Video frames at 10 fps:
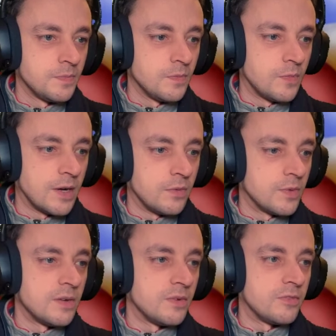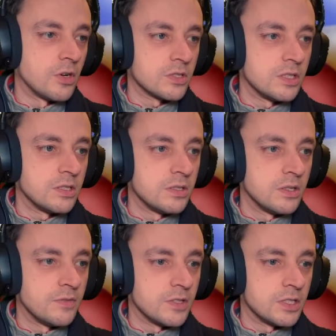When we've got it.
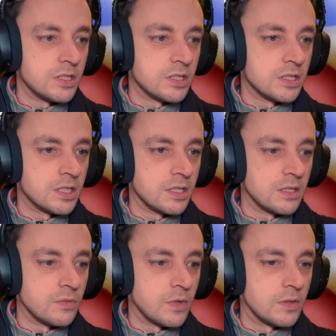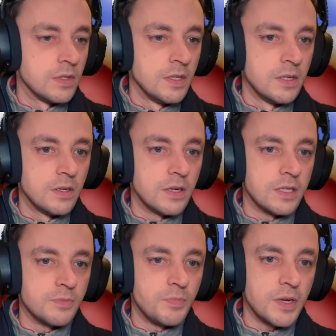Obviously, it's going to take a little while. All
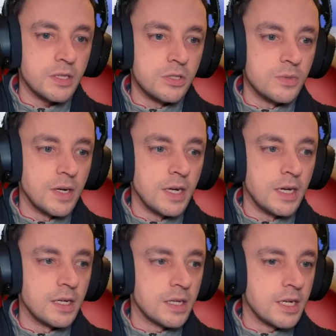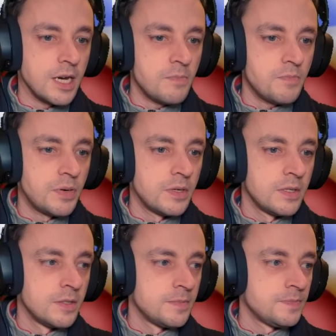right, back to our camp.
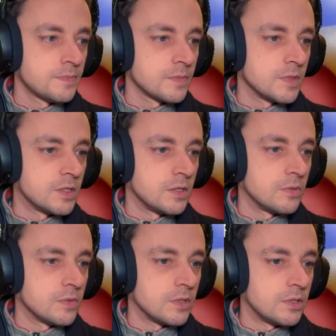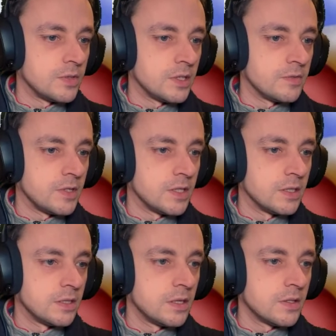I don't know what they're doing over
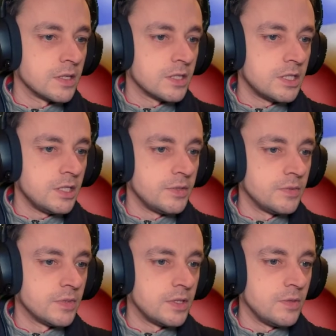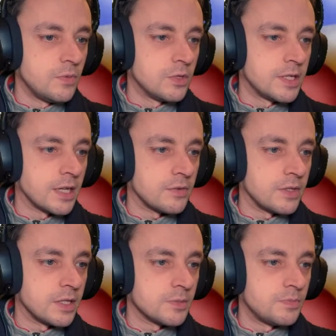here. Oh, they're continuing with the wood
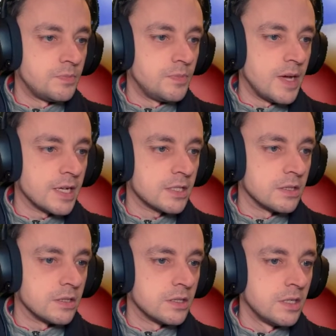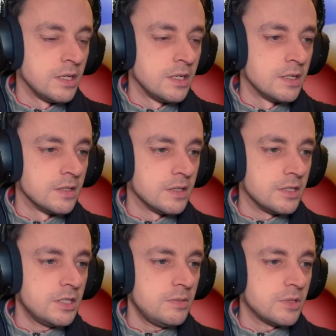gathering. That's excellent. They
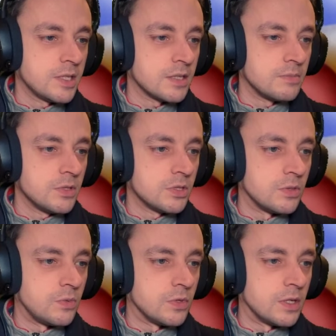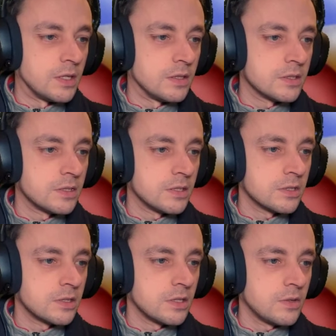just seem to gather most of the wood there.
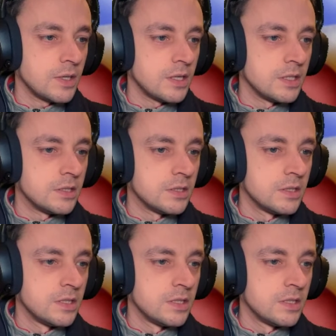That's quite nice.